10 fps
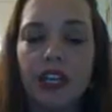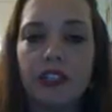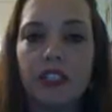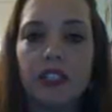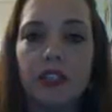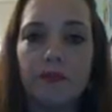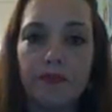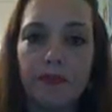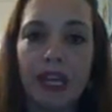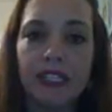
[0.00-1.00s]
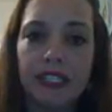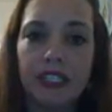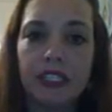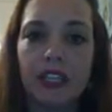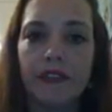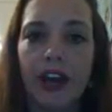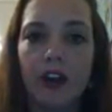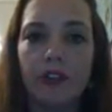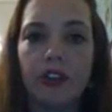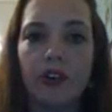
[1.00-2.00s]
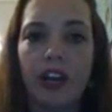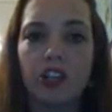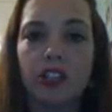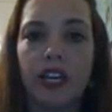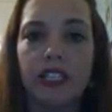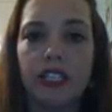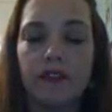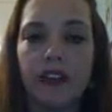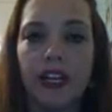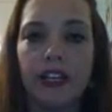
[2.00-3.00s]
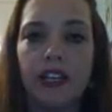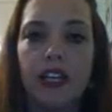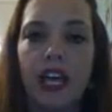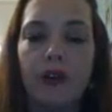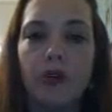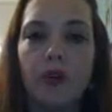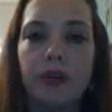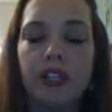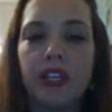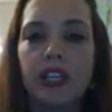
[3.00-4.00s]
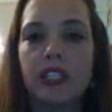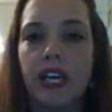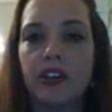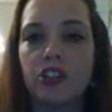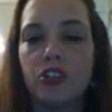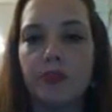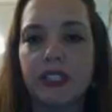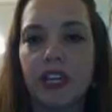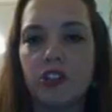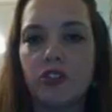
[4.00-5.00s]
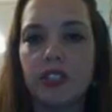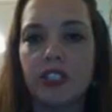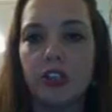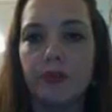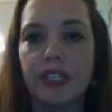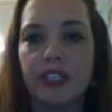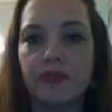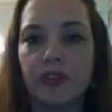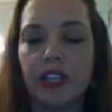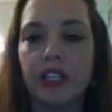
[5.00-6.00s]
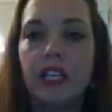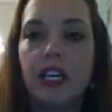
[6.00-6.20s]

That's the basis of how they're actually identified. And we will be looking at texture, but texture is a little bit different.